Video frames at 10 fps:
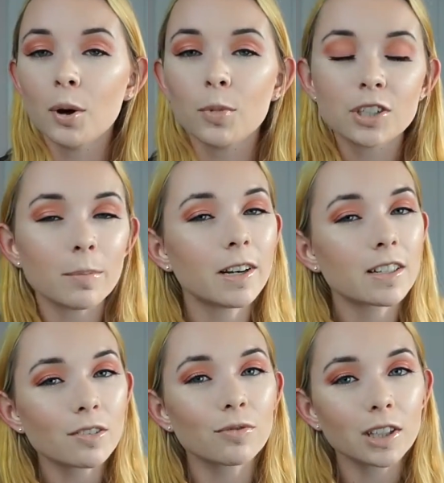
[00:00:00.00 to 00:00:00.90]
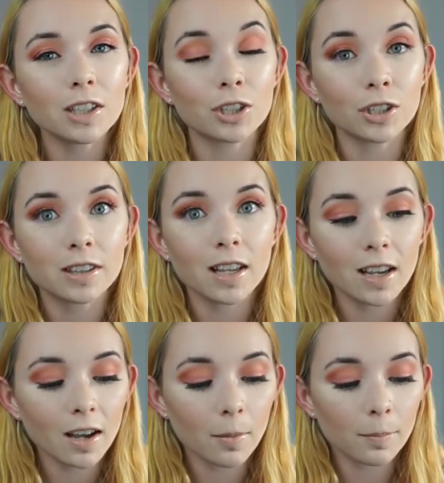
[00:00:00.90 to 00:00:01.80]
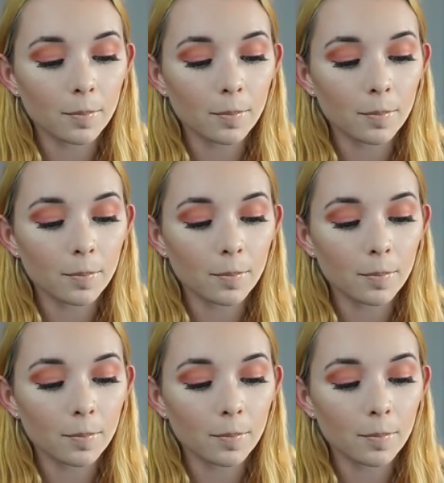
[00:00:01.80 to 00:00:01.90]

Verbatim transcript: which I mean is a really good thing